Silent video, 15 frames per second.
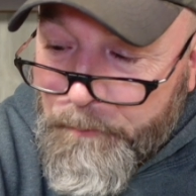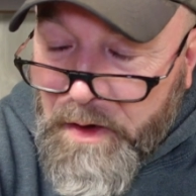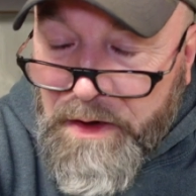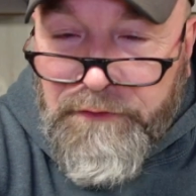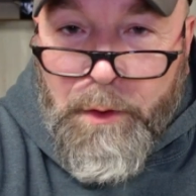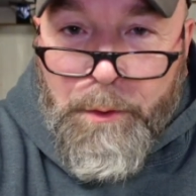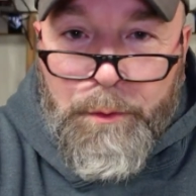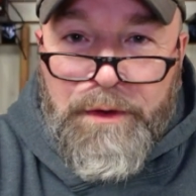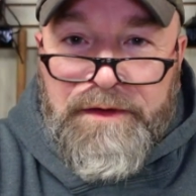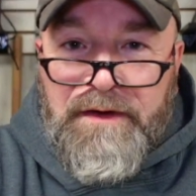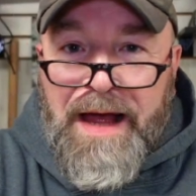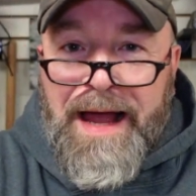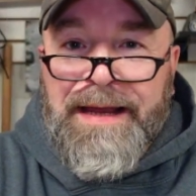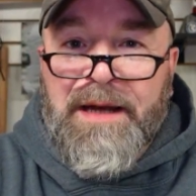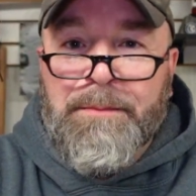So when we're
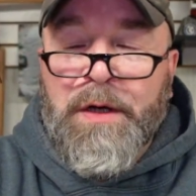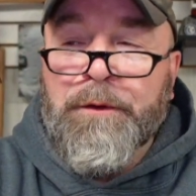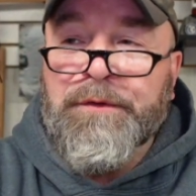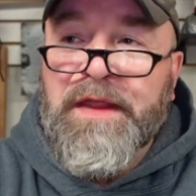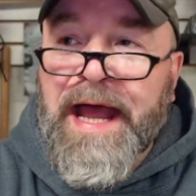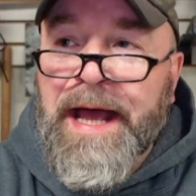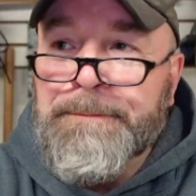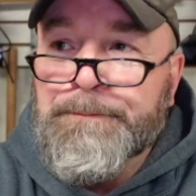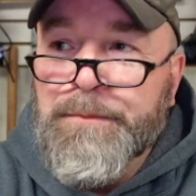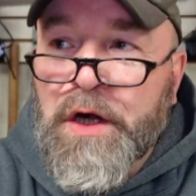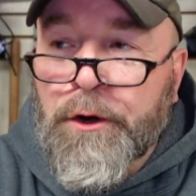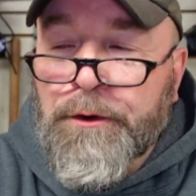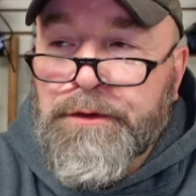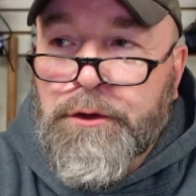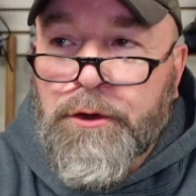talking about that, you
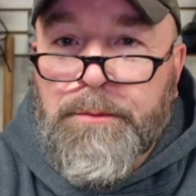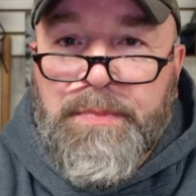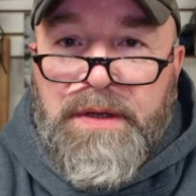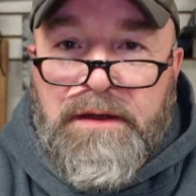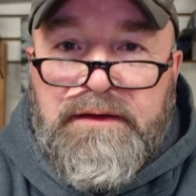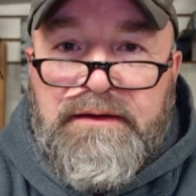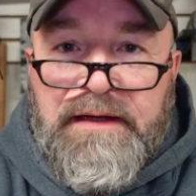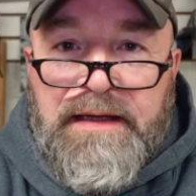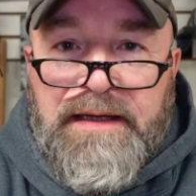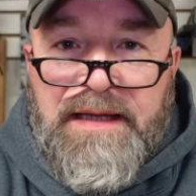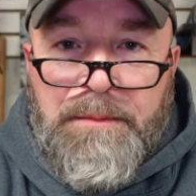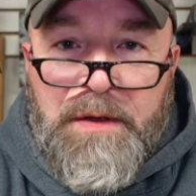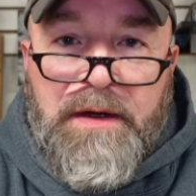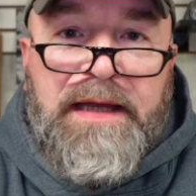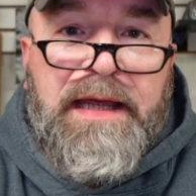know, your ability to
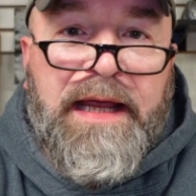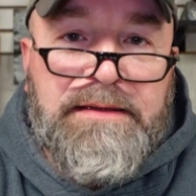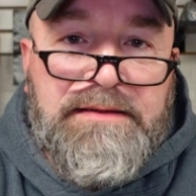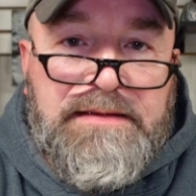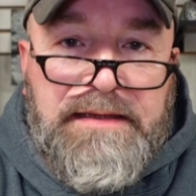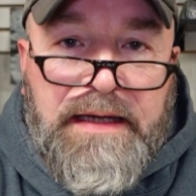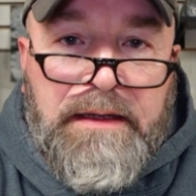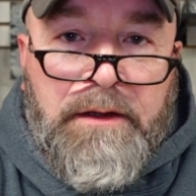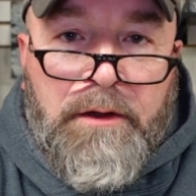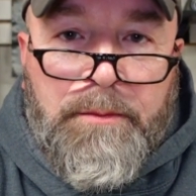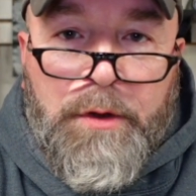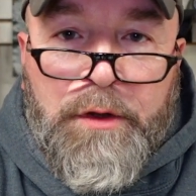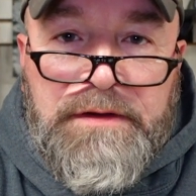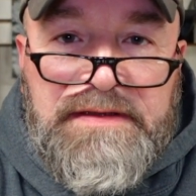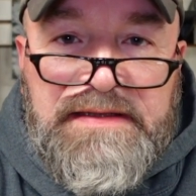communicate,
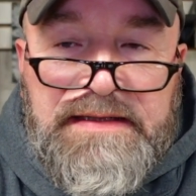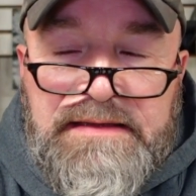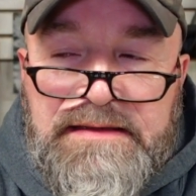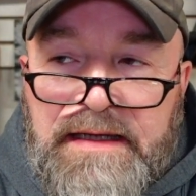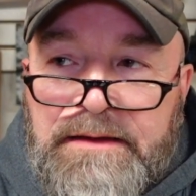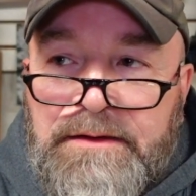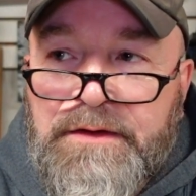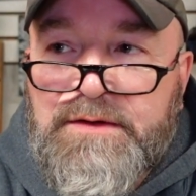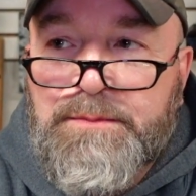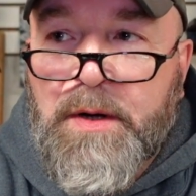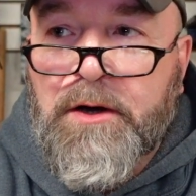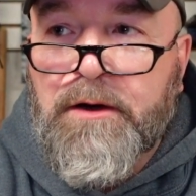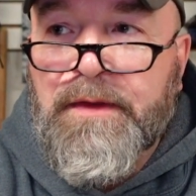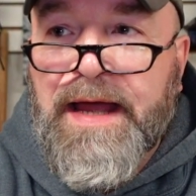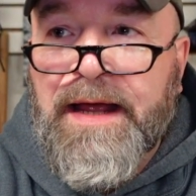emergency signals,
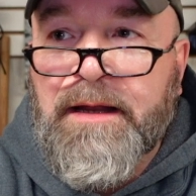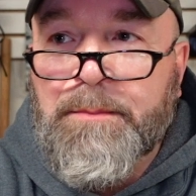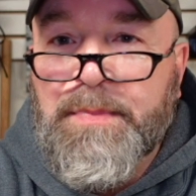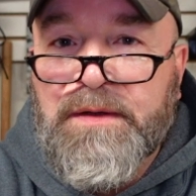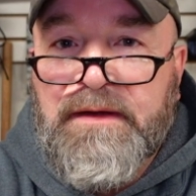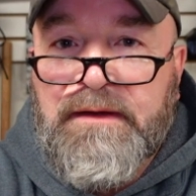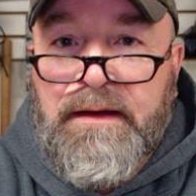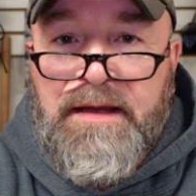part of that ability to